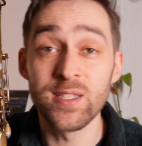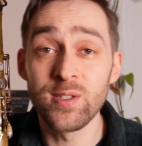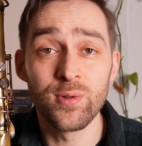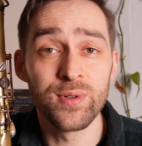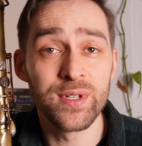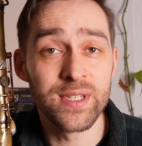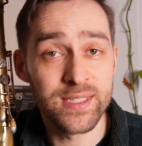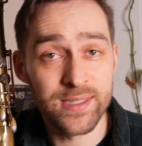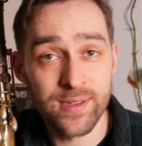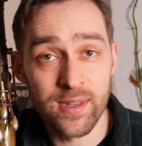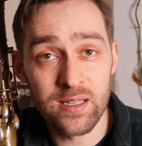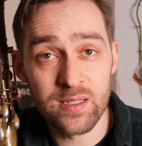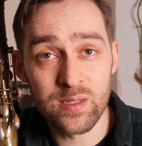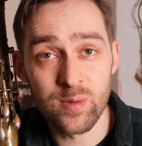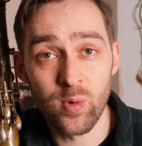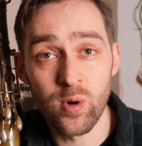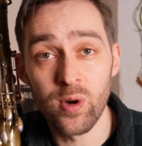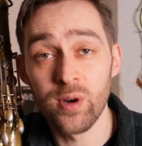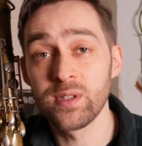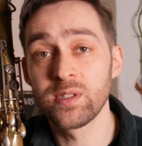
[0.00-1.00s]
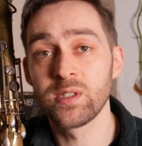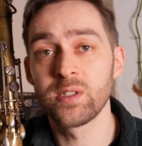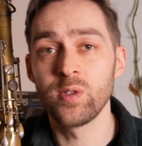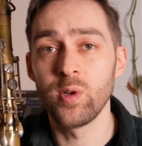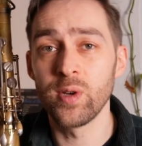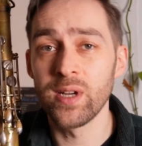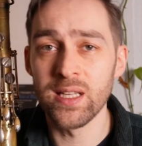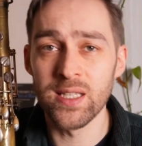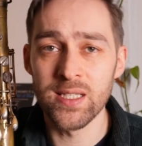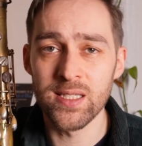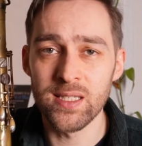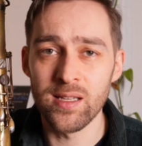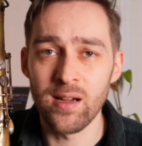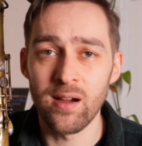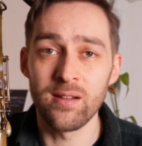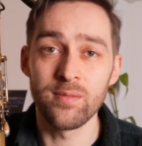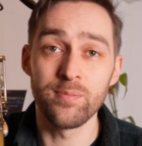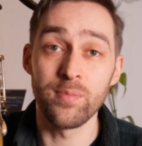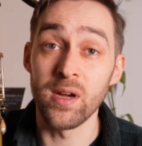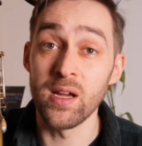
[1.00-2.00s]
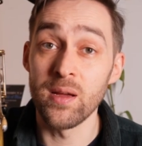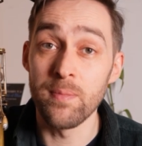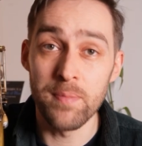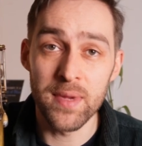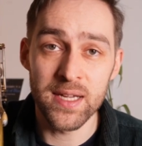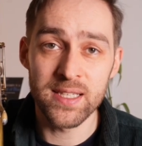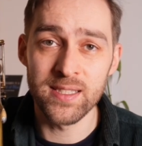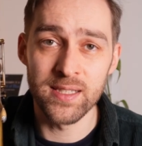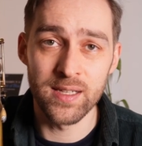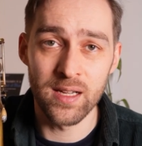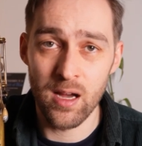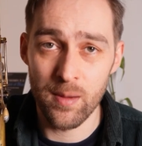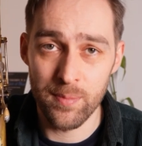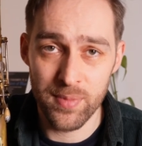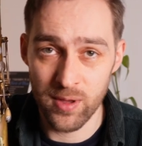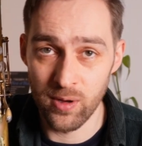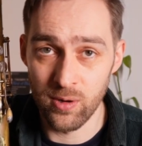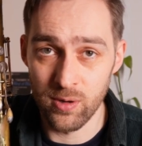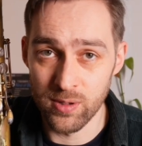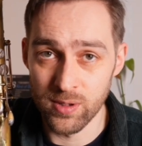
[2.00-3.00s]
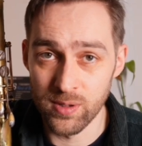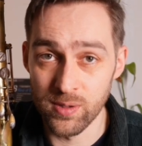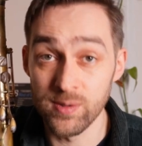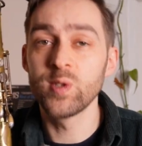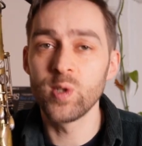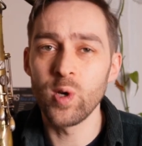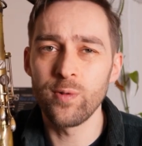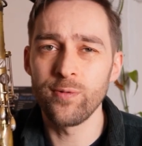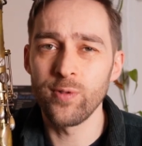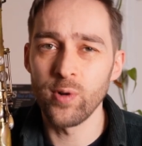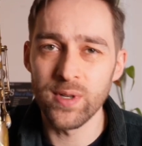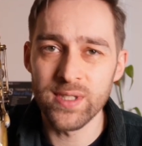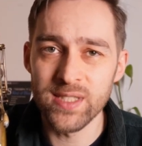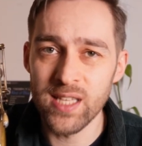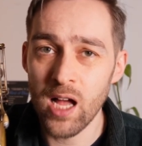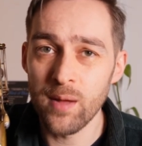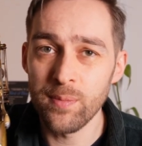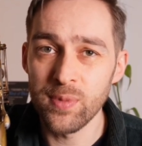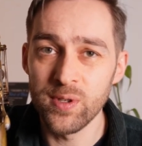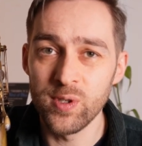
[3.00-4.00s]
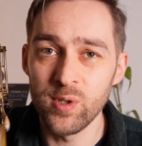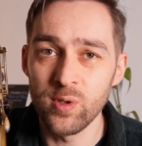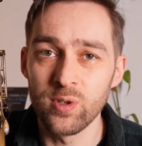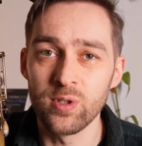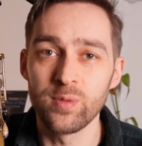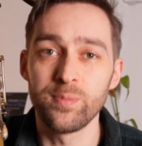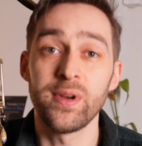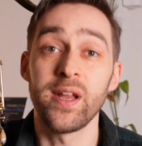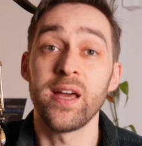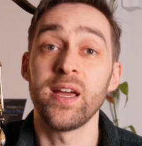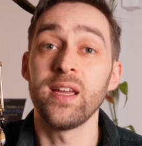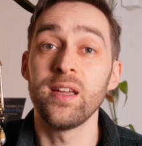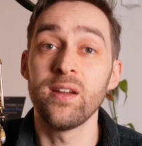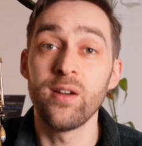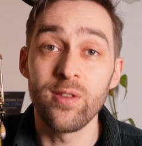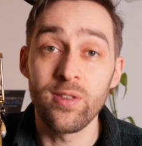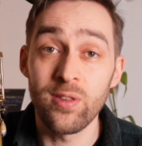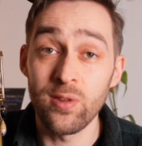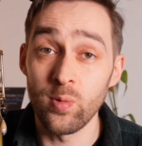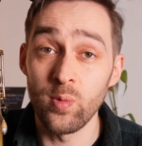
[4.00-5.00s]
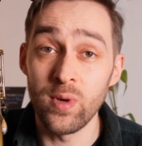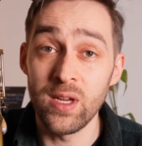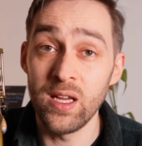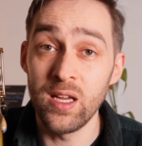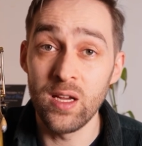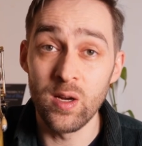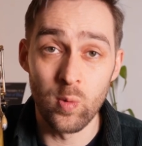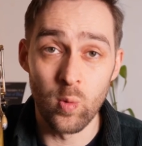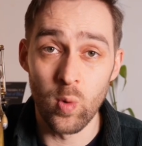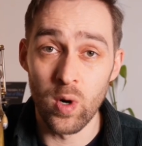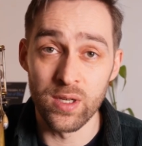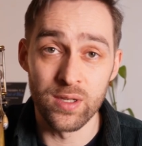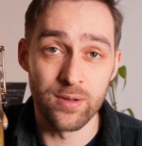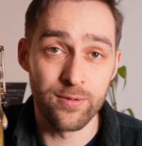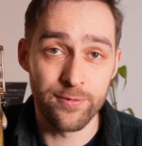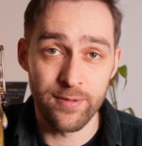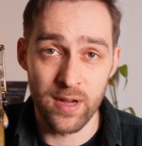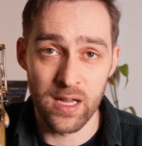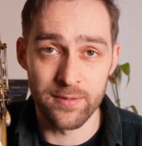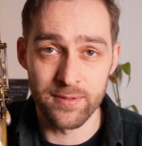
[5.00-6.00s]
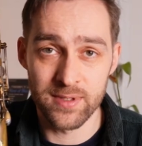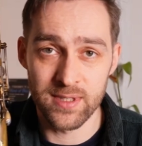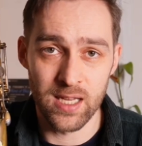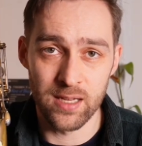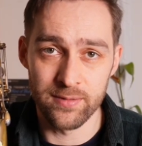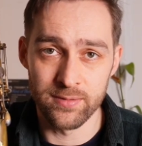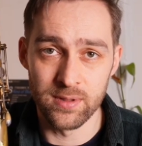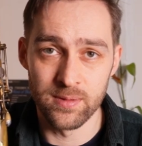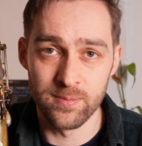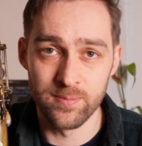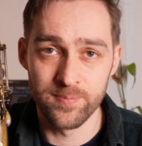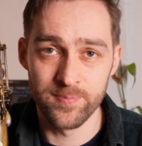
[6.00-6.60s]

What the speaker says: soon as this works, you can start by mixing up the order. So for example, you could play 3, 1, 5, 7.